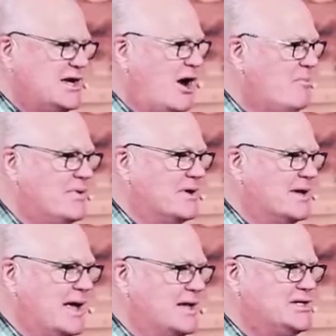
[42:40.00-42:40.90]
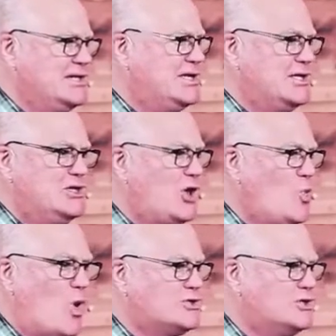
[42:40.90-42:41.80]
company, and she didn't know
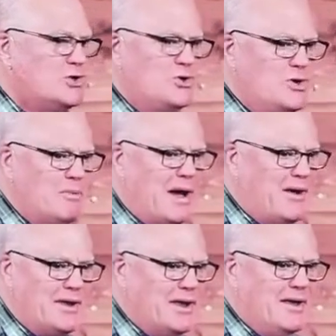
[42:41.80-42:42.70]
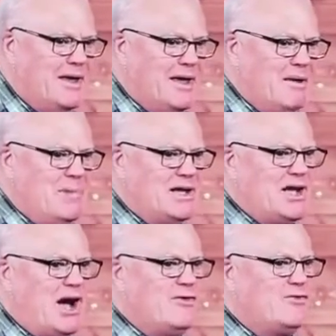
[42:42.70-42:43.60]
what to do about it, but
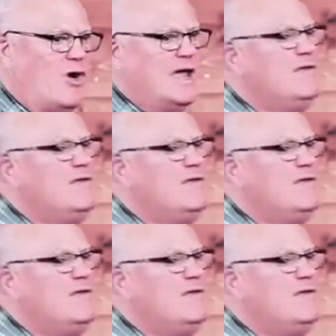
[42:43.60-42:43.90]
kind of got